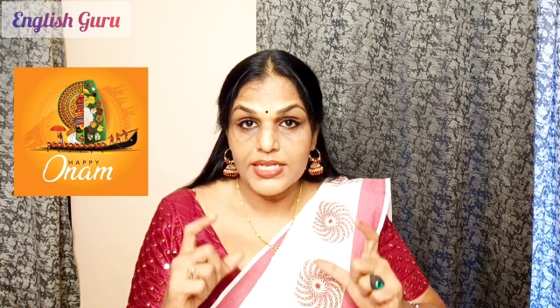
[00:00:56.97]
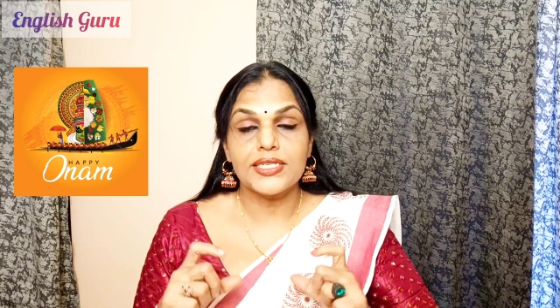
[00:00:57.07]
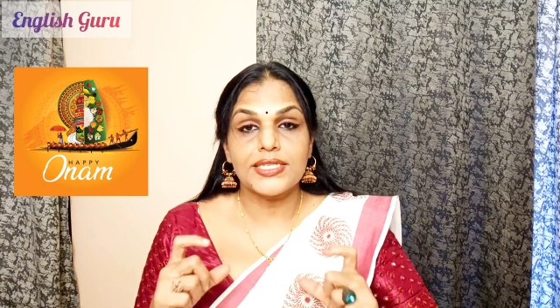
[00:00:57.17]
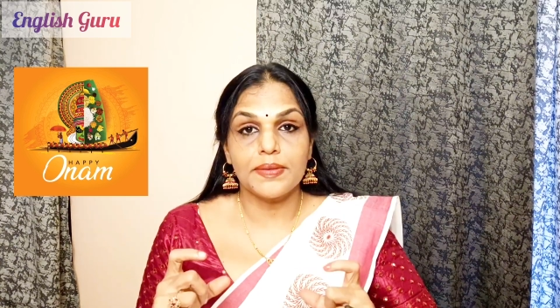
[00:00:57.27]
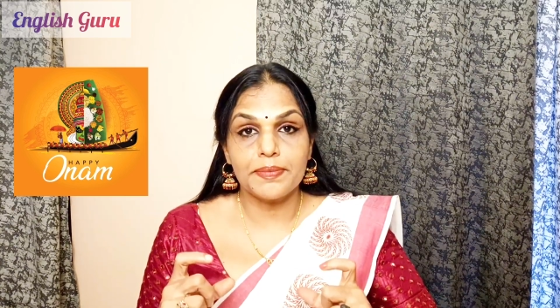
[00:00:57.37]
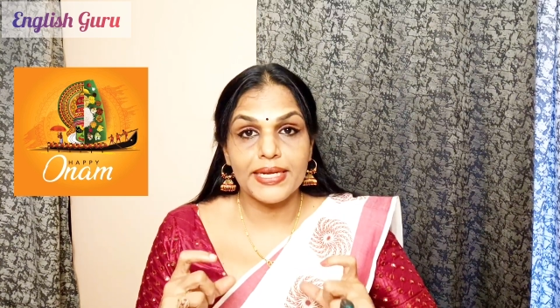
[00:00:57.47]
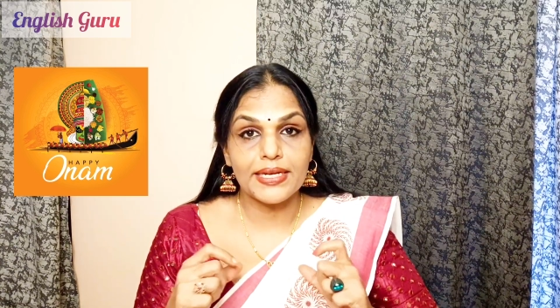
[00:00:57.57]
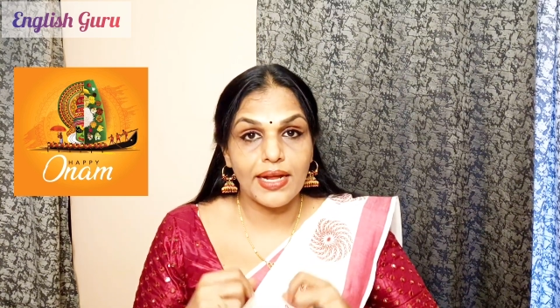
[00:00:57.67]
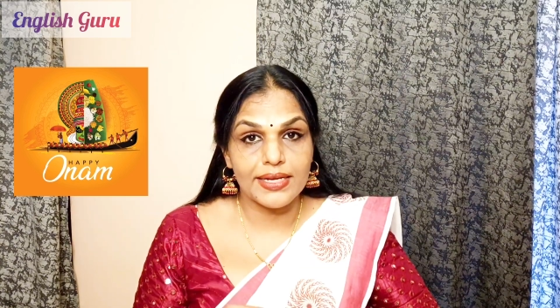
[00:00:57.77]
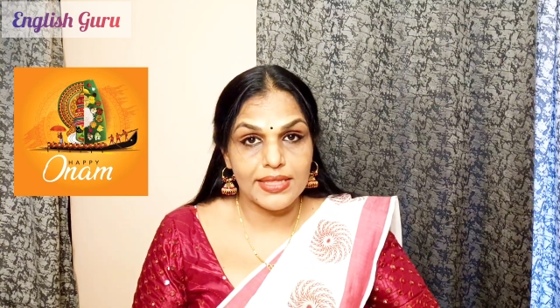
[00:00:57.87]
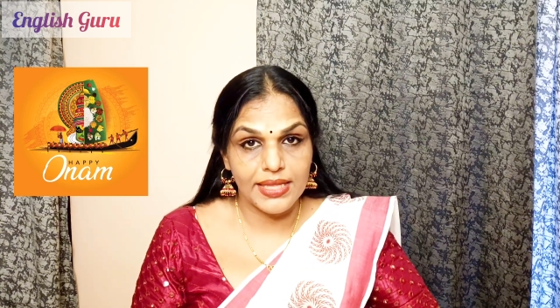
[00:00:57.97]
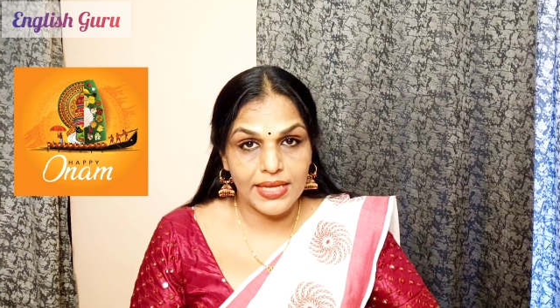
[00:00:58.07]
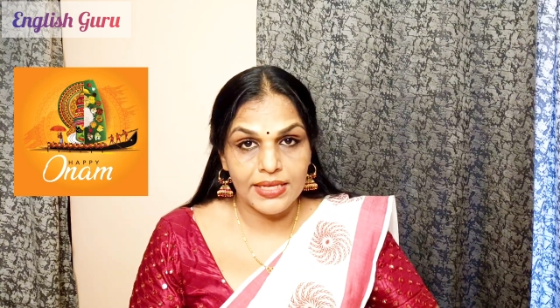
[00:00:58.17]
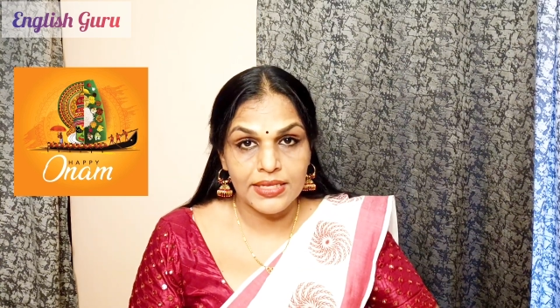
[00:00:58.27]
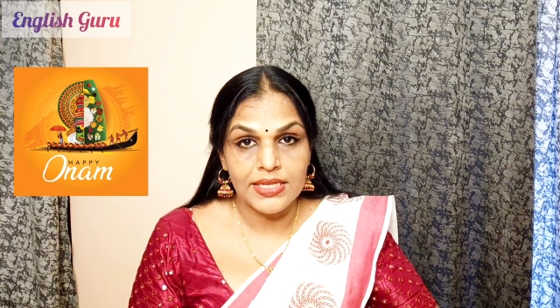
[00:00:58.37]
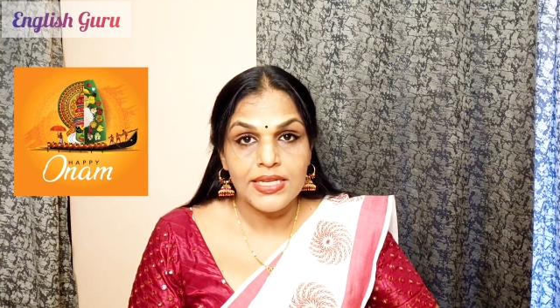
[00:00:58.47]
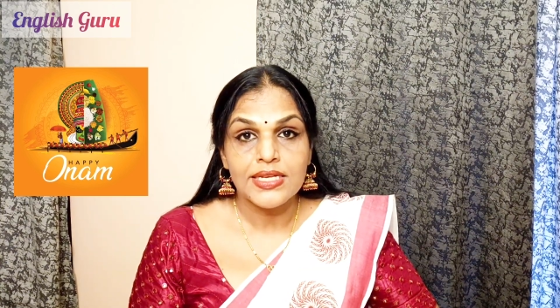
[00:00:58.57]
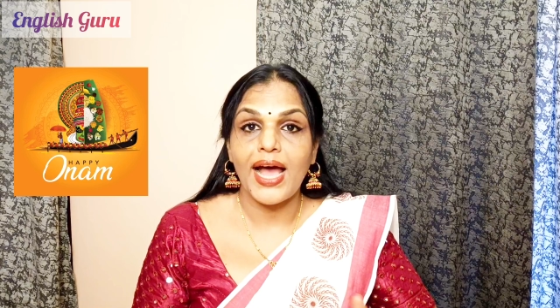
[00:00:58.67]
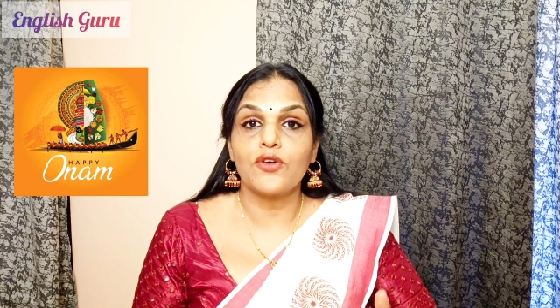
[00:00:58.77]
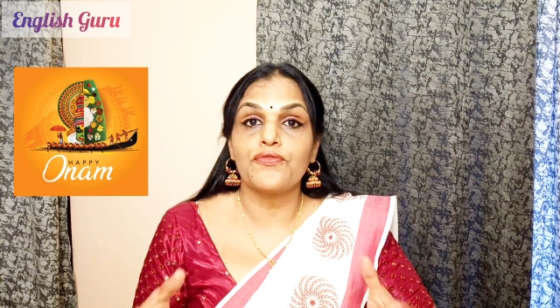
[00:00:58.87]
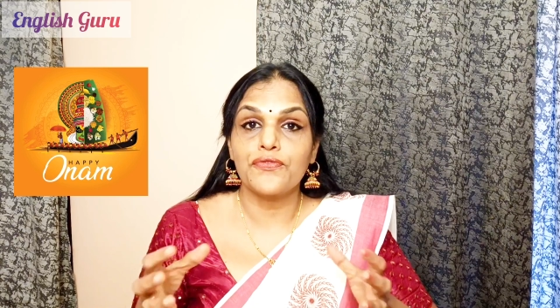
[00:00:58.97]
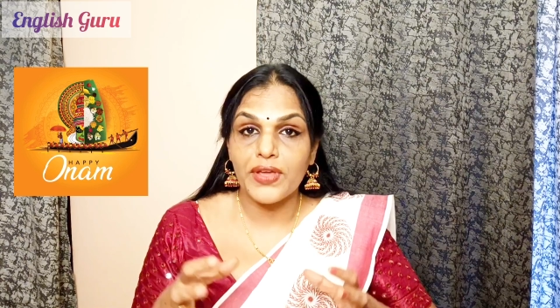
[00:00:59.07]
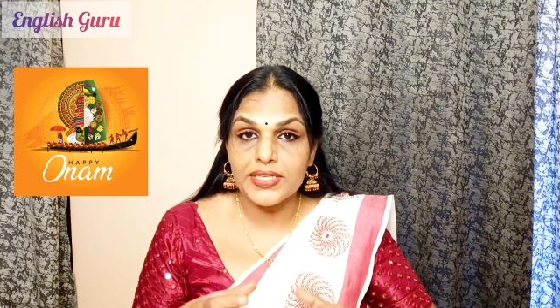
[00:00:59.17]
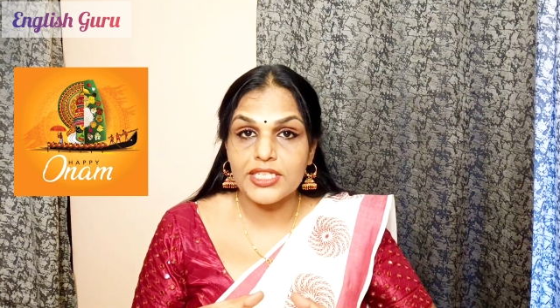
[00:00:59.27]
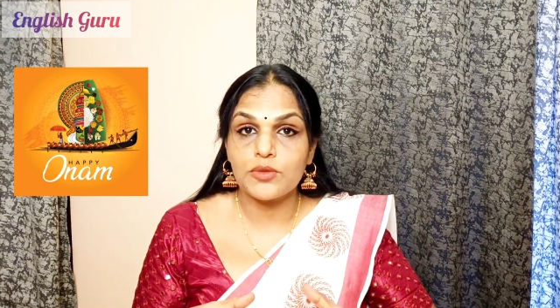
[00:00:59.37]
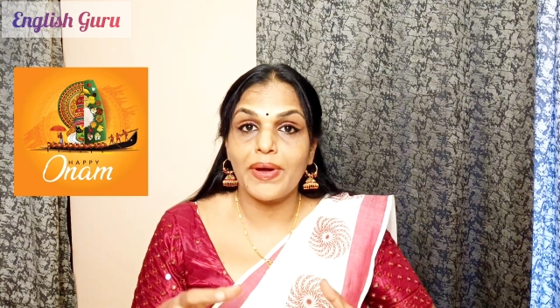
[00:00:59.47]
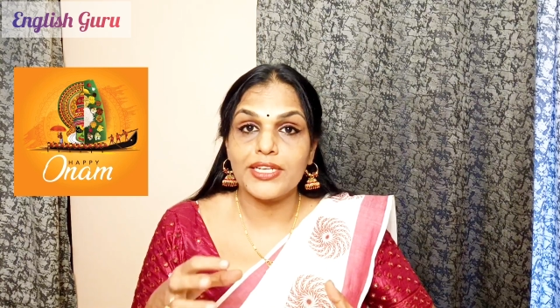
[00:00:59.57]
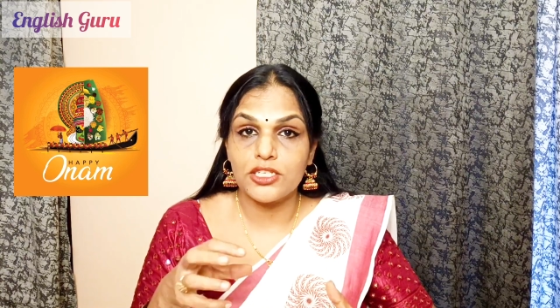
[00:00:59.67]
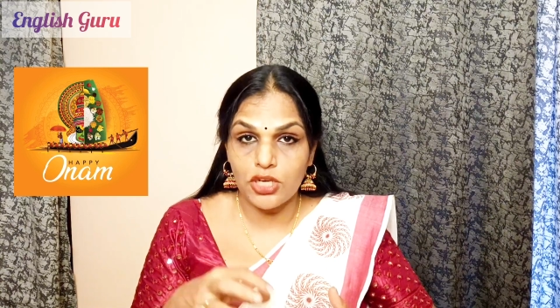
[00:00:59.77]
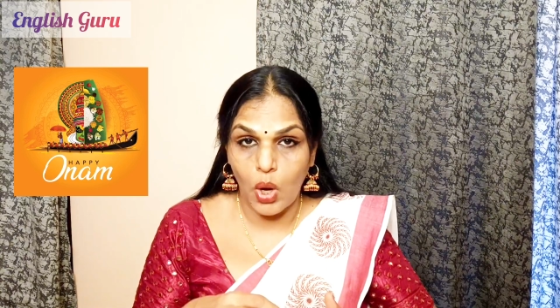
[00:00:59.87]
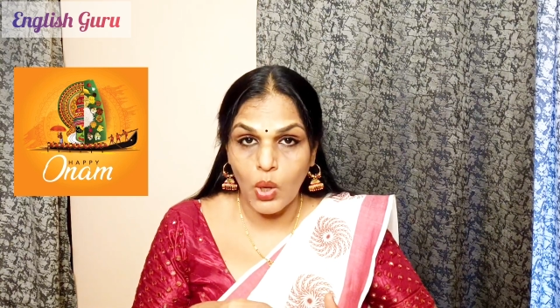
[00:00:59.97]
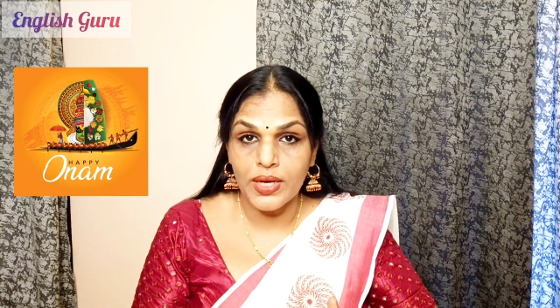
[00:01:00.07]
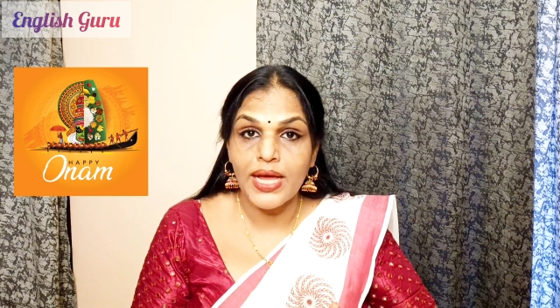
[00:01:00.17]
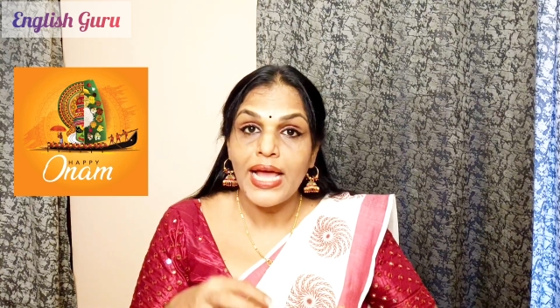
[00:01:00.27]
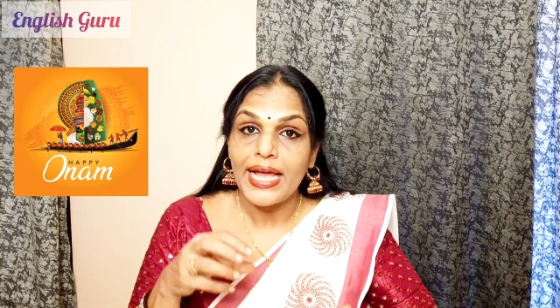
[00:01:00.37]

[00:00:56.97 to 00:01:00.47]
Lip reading: a template-like thing. I have fixed my talk